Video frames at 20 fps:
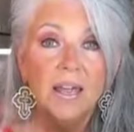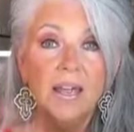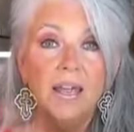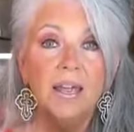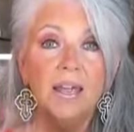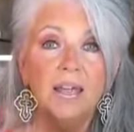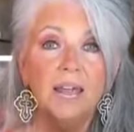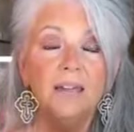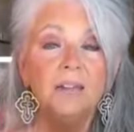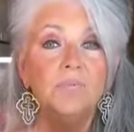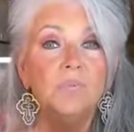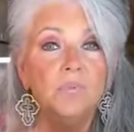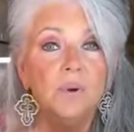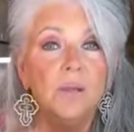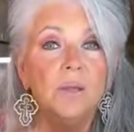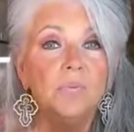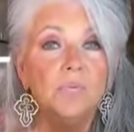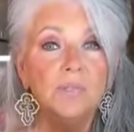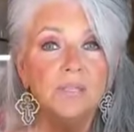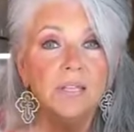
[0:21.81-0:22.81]
and
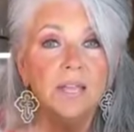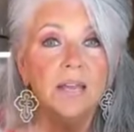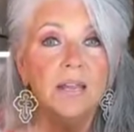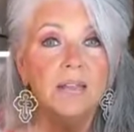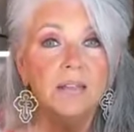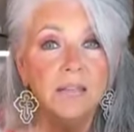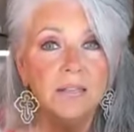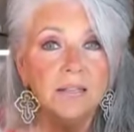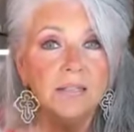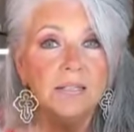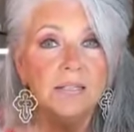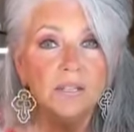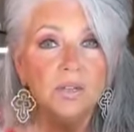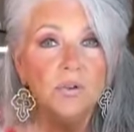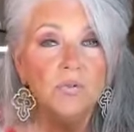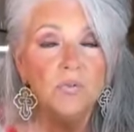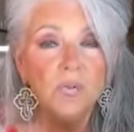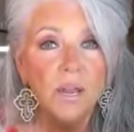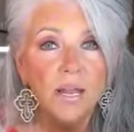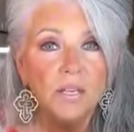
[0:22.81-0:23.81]
it was at this
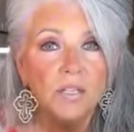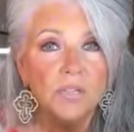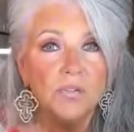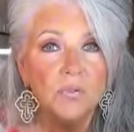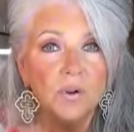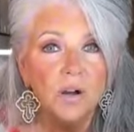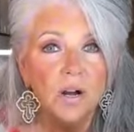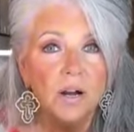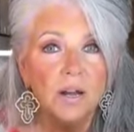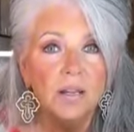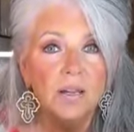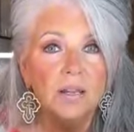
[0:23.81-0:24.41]
little restaurant.